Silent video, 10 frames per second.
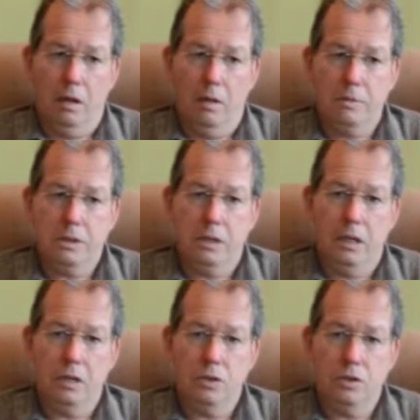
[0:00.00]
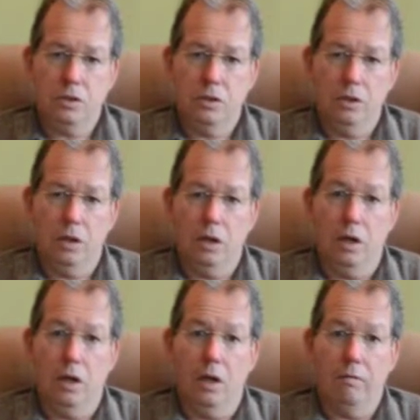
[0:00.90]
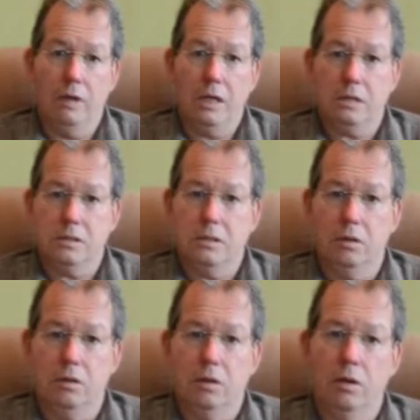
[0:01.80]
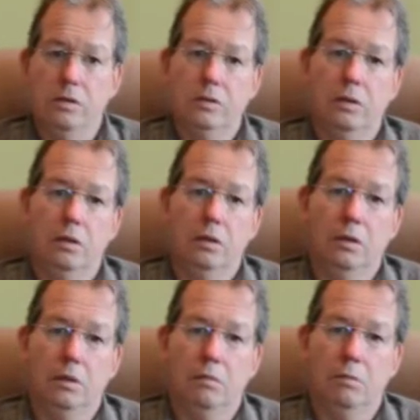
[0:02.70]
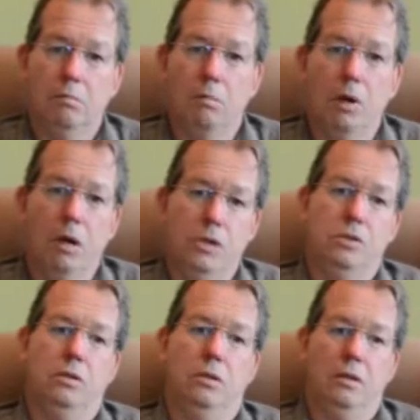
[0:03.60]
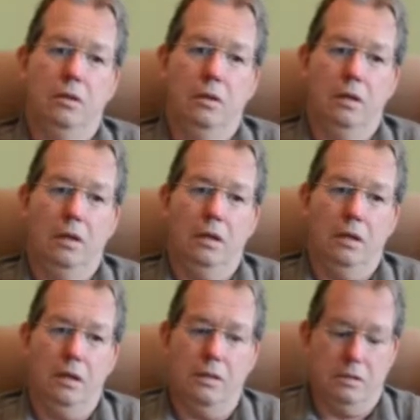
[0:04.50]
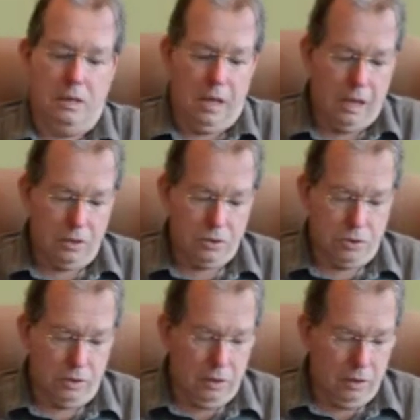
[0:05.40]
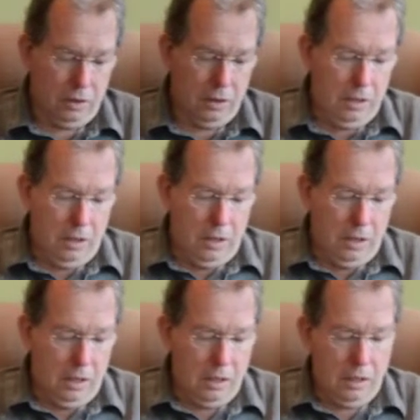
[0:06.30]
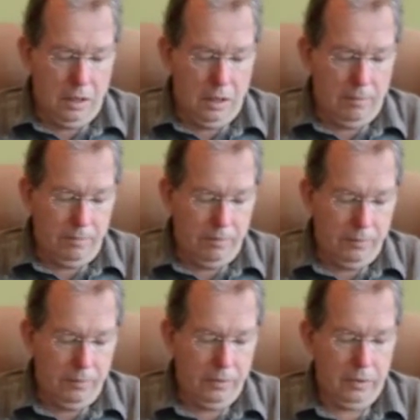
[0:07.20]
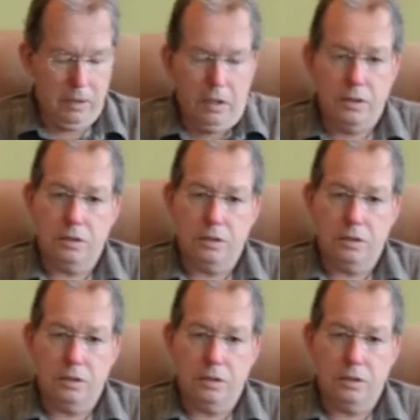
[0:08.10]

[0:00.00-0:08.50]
I would say it is a journey of us, not my journey. Uh, it's our journey, and um, and